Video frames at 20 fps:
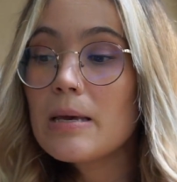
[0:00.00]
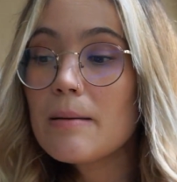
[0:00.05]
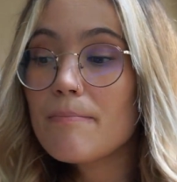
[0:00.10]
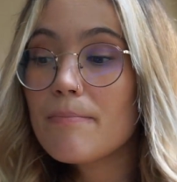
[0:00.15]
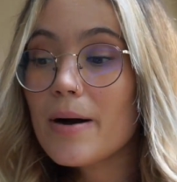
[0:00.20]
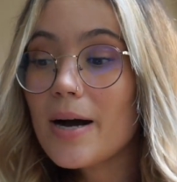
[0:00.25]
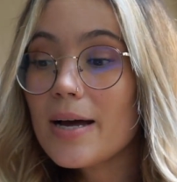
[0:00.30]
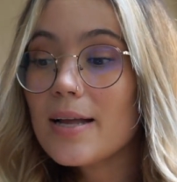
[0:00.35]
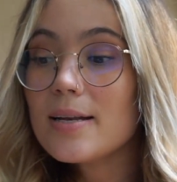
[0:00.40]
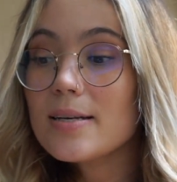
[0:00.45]

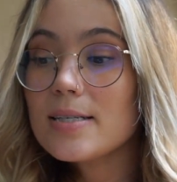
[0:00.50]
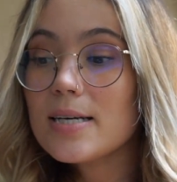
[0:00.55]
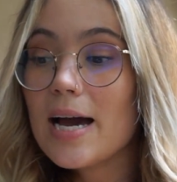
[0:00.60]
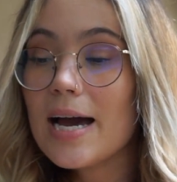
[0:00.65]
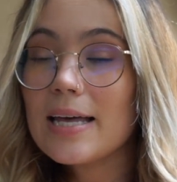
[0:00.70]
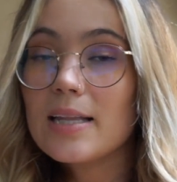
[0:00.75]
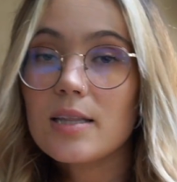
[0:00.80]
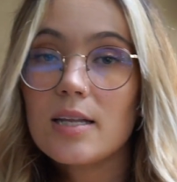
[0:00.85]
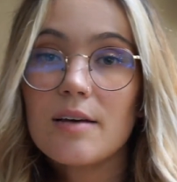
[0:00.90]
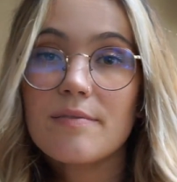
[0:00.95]
But
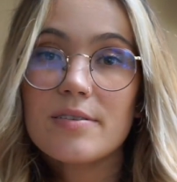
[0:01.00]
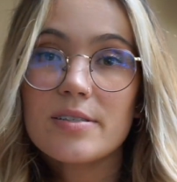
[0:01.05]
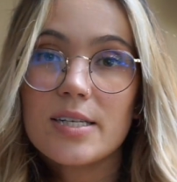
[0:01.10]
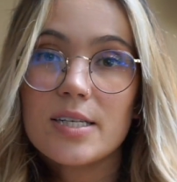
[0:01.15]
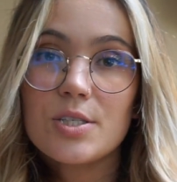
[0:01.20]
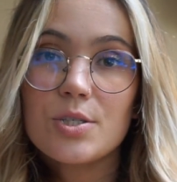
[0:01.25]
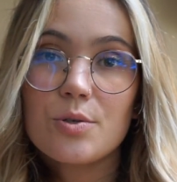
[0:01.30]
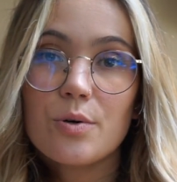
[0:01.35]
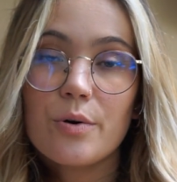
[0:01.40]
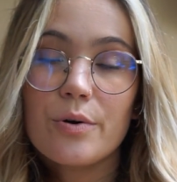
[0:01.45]
I love
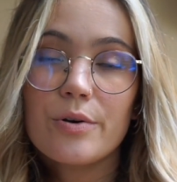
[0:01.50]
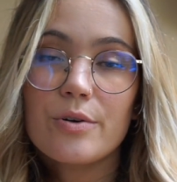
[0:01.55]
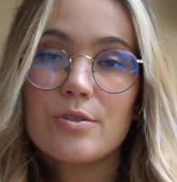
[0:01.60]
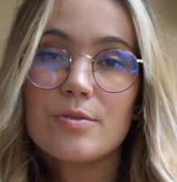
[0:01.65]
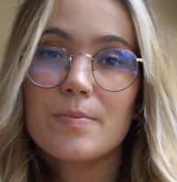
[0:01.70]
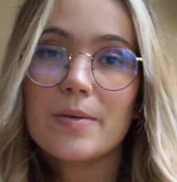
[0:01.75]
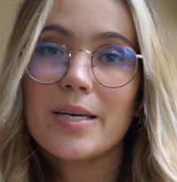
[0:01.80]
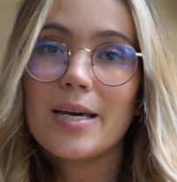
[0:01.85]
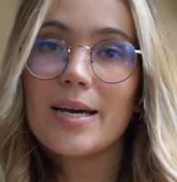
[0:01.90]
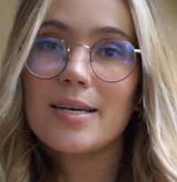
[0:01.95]
essential oils
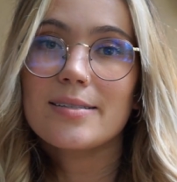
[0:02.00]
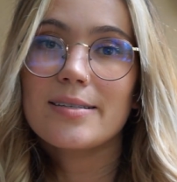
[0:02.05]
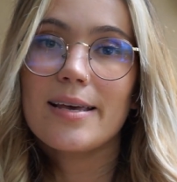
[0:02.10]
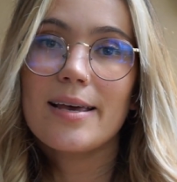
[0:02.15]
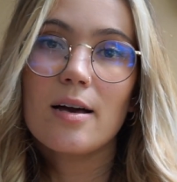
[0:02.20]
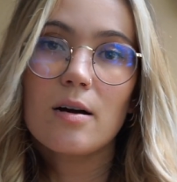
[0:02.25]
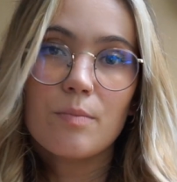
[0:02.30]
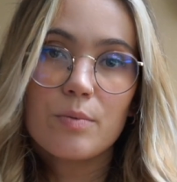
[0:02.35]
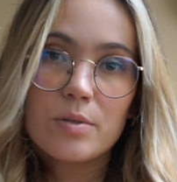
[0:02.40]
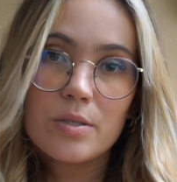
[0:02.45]
because they
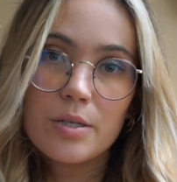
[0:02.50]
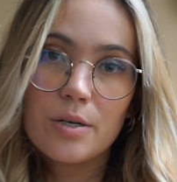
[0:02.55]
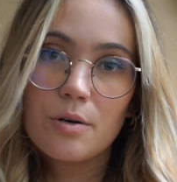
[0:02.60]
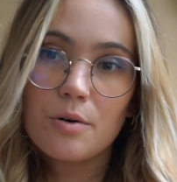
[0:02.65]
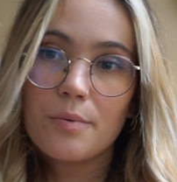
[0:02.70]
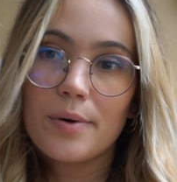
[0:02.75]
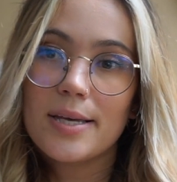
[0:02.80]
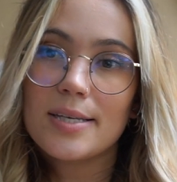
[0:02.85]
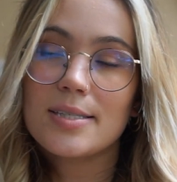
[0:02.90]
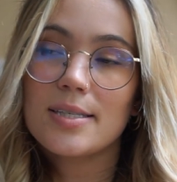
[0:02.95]
help with
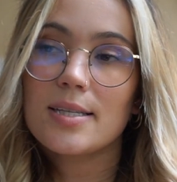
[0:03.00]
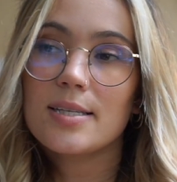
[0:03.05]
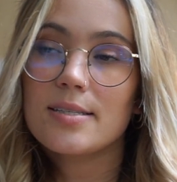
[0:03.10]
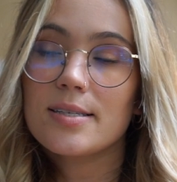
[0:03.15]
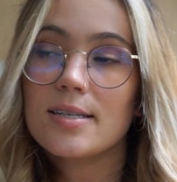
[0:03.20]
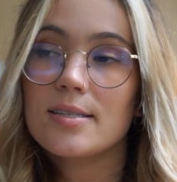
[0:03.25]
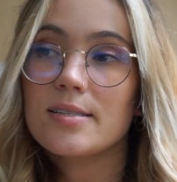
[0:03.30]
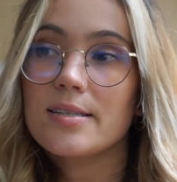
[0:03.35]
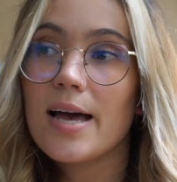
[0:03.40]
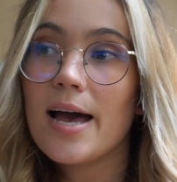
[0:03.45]
zero waste in the
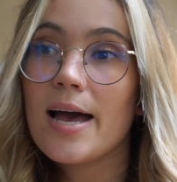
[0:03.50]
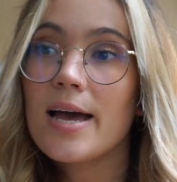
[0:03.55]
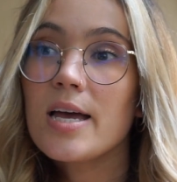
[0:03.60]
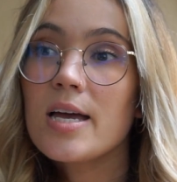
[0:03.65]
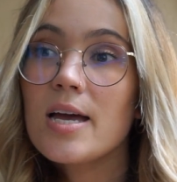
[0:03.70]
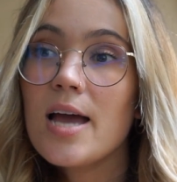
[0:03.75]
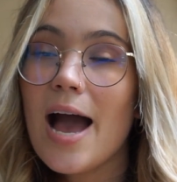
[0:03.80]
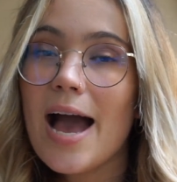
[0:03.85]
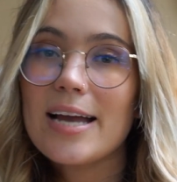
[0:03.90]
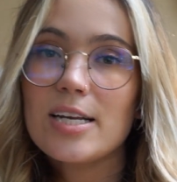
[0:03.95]
sense that
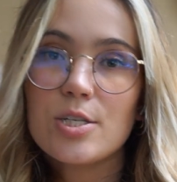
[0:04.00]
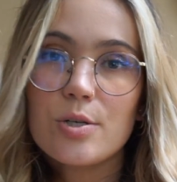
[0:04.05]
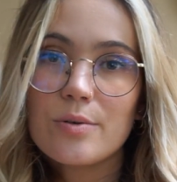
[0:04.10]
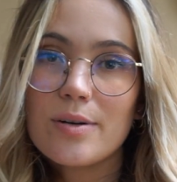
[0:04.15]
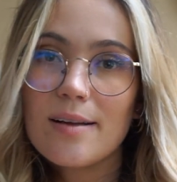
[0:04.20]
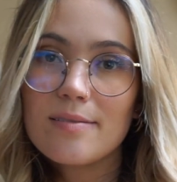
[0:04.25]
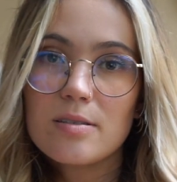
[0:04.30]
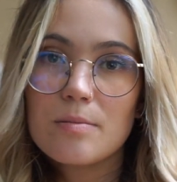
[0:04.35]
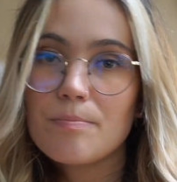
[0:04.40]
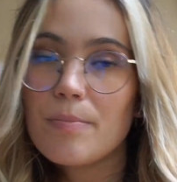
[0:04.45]
I don't
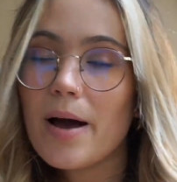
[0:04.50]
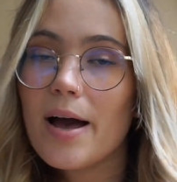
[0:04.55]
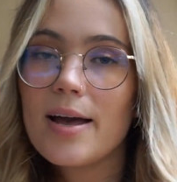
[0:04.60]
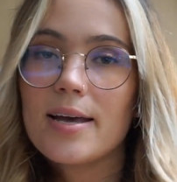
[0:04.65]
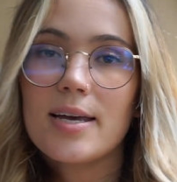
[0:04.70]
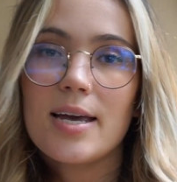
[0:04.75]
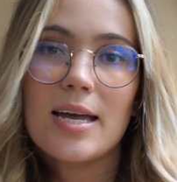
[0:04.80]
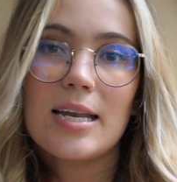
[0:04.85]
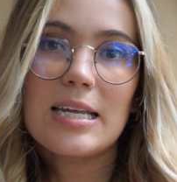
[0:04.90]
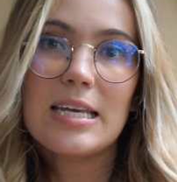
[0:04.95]
have to
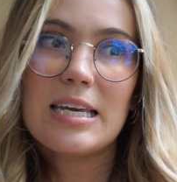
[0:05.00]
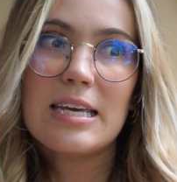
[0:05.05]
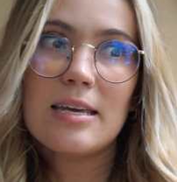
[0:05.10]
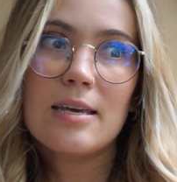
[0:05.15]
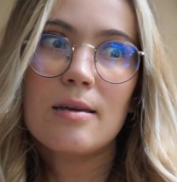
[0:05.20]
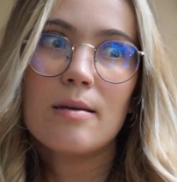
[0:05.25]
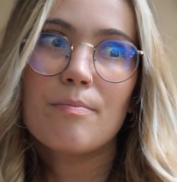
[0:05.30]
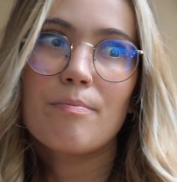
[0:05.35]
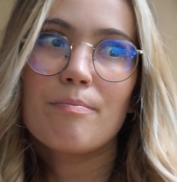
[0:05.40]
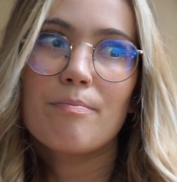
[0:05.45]
buy
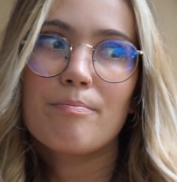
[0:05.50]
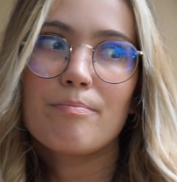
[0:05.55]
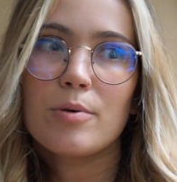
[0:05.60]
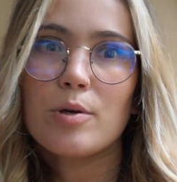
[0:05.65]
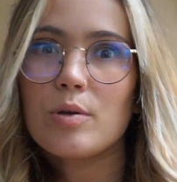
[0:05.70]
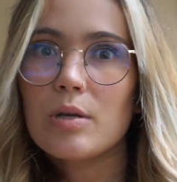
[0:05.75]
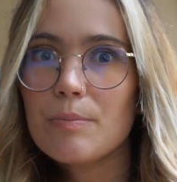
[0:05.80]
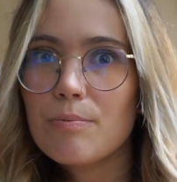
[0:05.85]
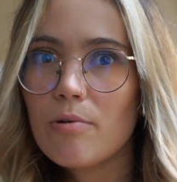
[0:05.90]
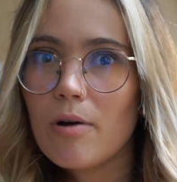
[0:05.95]
any
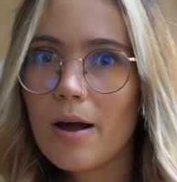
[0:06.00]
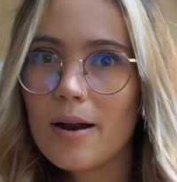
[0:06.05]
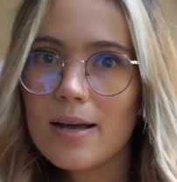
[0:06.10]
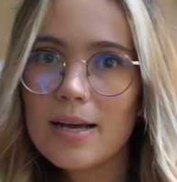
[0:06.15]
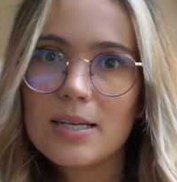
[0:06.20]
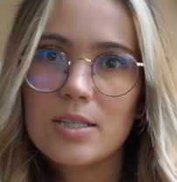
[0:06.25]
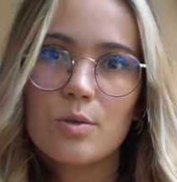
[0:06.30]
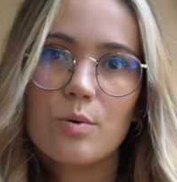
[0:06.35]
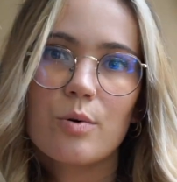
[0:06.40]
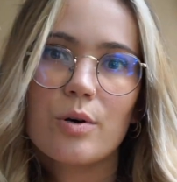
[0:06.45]
beauty
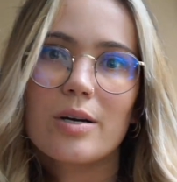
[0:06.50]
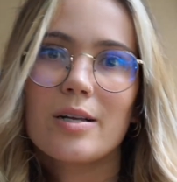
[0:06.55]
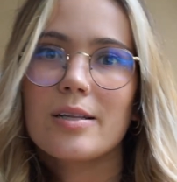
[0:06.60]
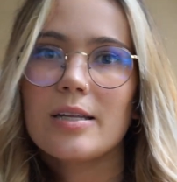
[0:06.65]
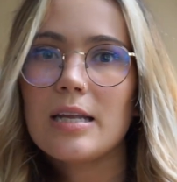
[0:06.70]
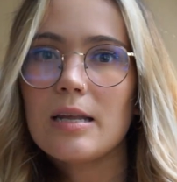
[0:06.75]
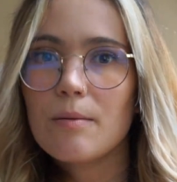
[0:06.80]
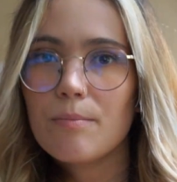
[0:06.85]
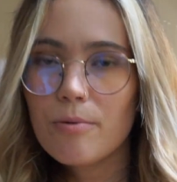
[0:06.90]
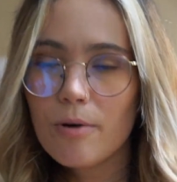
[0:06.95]
products or
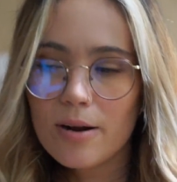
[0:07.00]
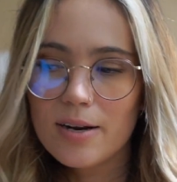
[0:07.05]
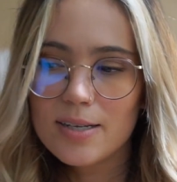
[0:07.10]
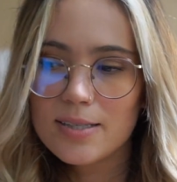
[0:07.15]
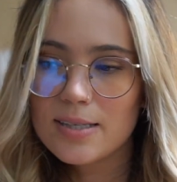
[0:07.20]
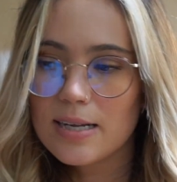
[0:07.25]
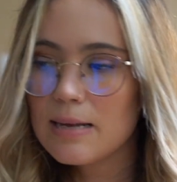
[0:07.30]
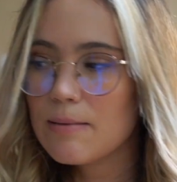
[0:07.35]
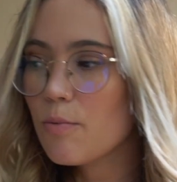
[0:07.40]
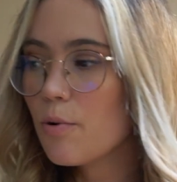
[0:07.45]
cleaning
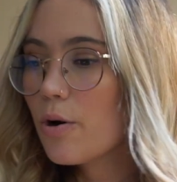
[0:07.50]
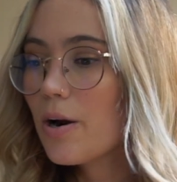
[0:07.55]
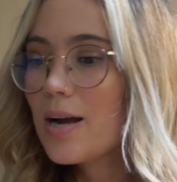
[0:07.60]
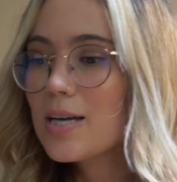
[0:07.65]
products anymore.